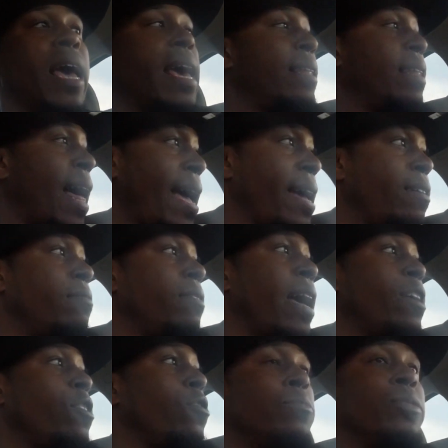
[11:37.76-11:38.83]
And like, you
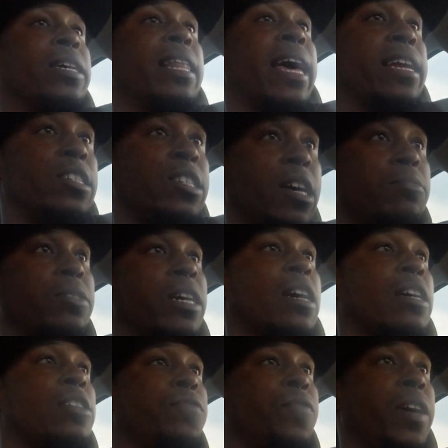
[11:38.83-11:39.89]
know what I'm saying, like the subject
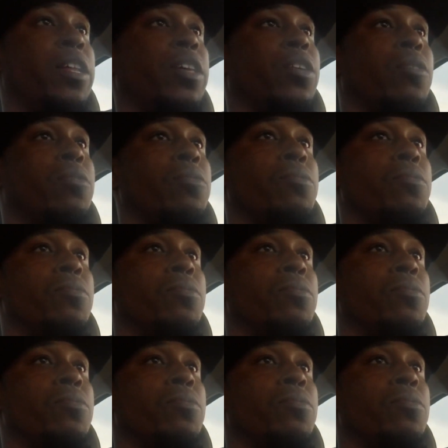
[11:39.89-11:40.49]
of this video,